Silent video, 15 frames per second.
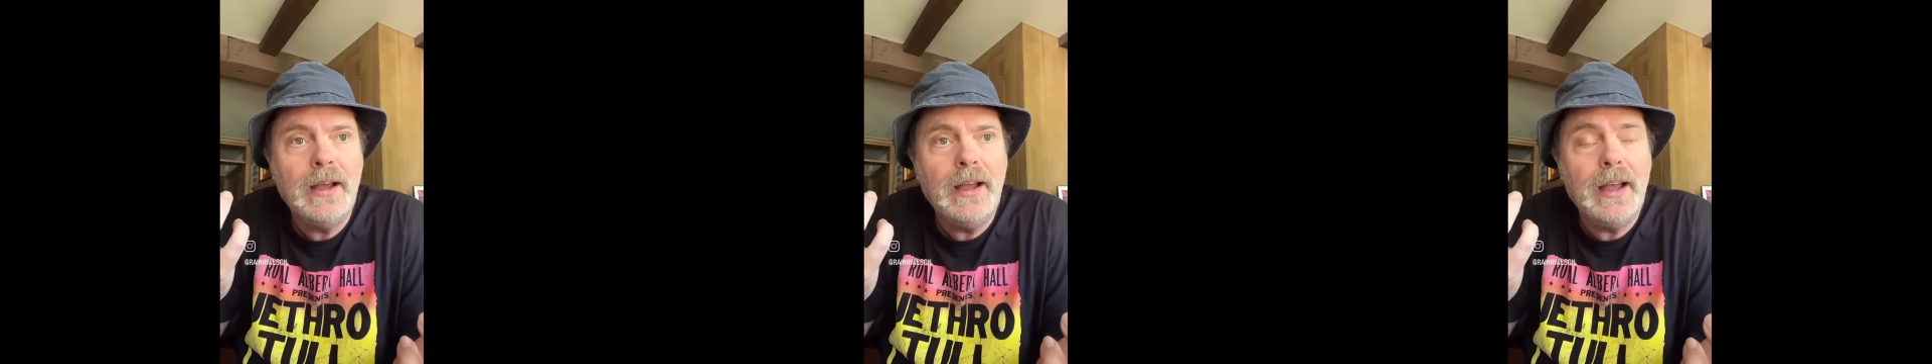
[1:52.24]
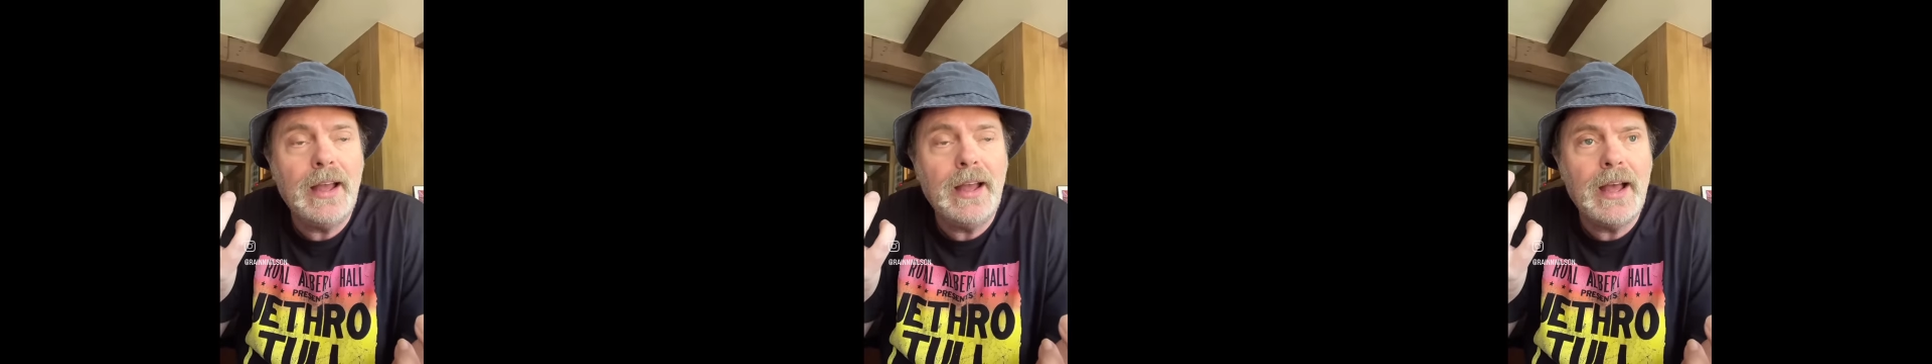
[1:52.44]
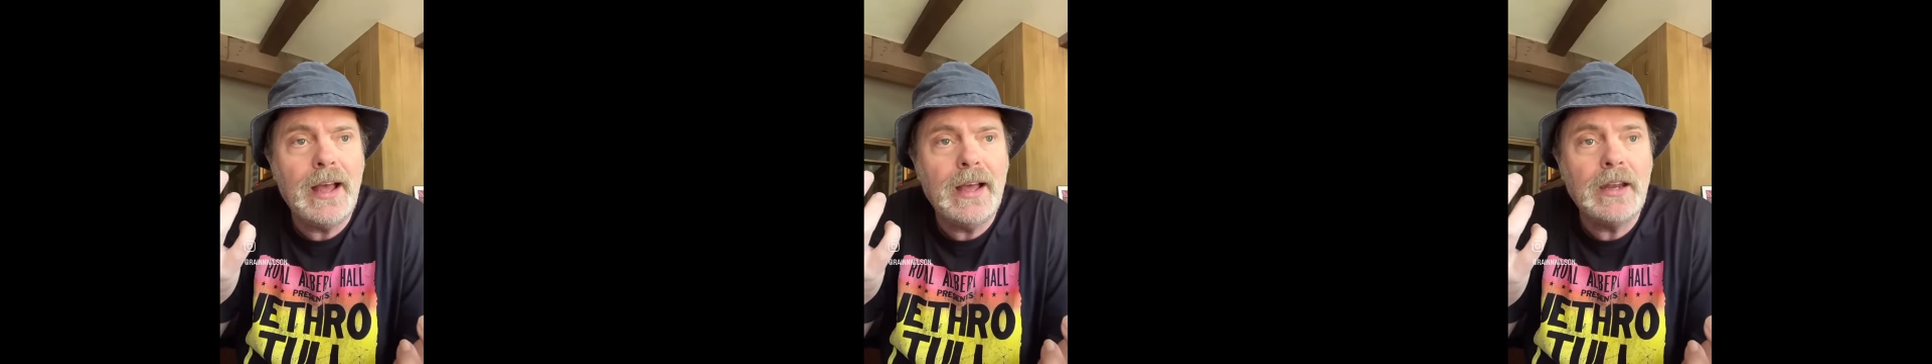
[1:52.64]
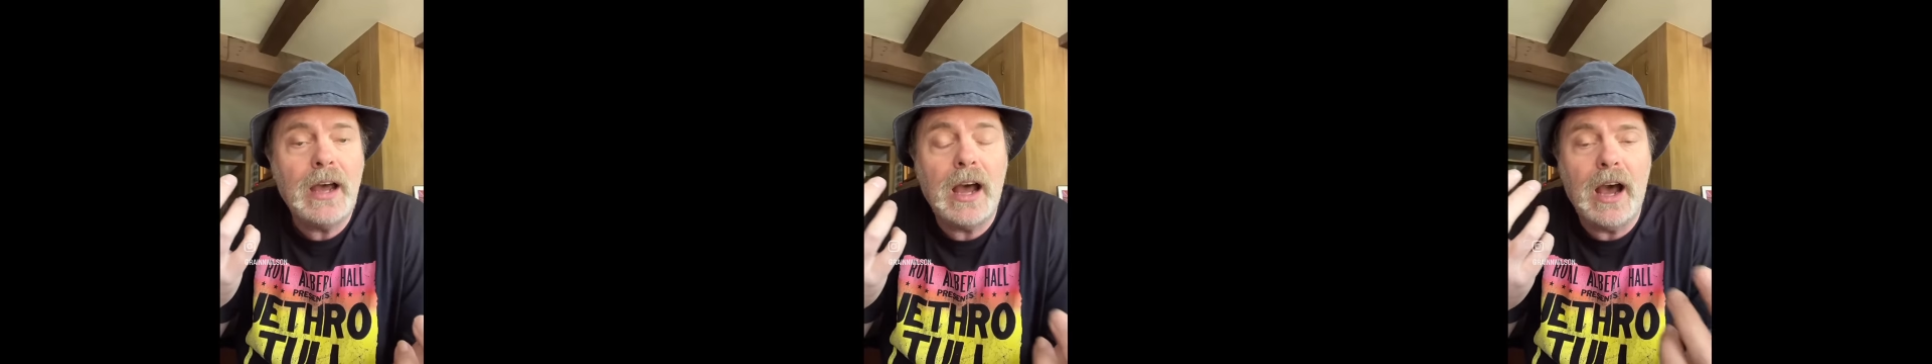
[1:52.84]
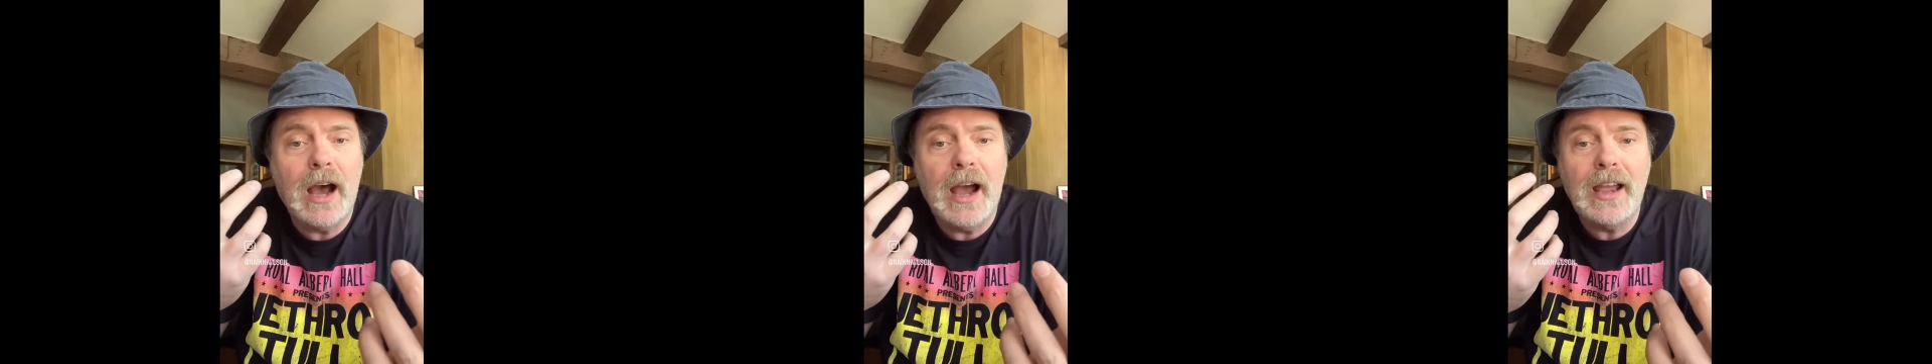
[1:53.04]
And
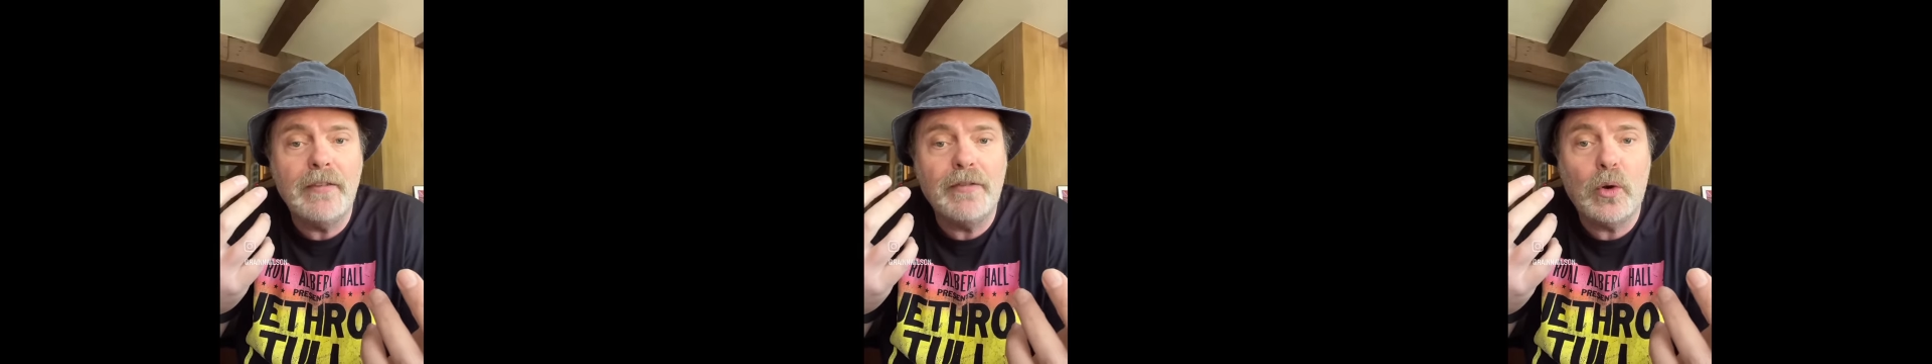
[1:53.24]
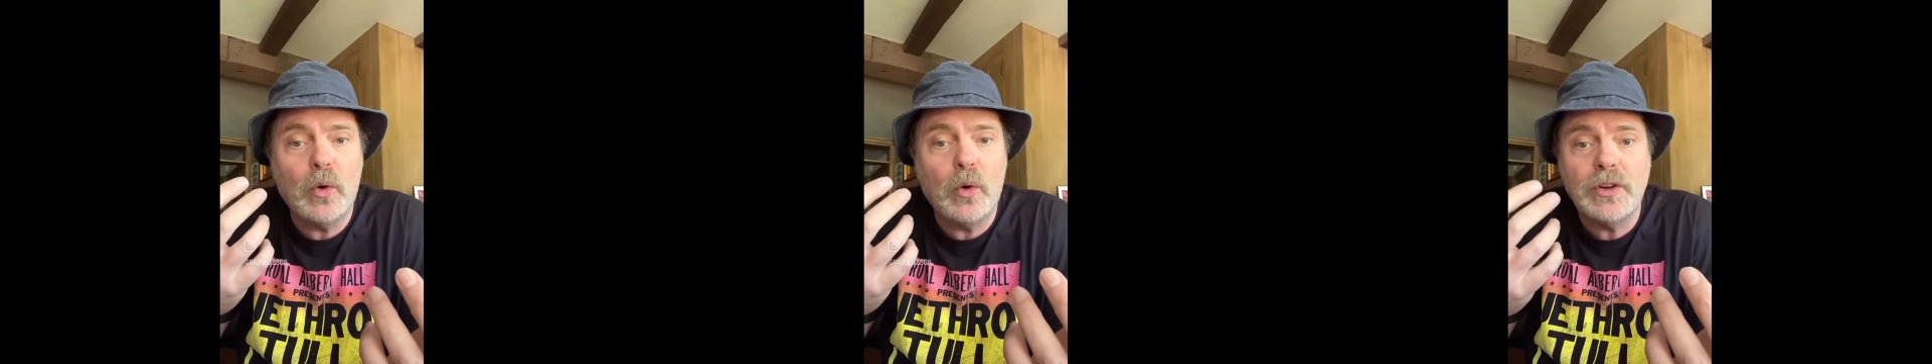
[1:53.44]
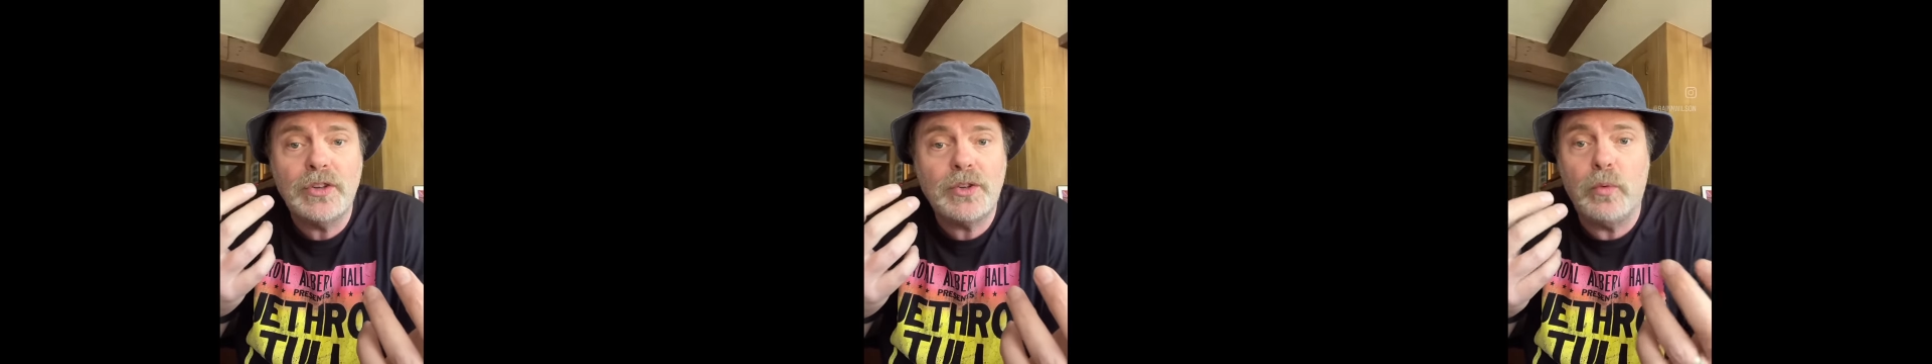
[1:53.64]
I, of course,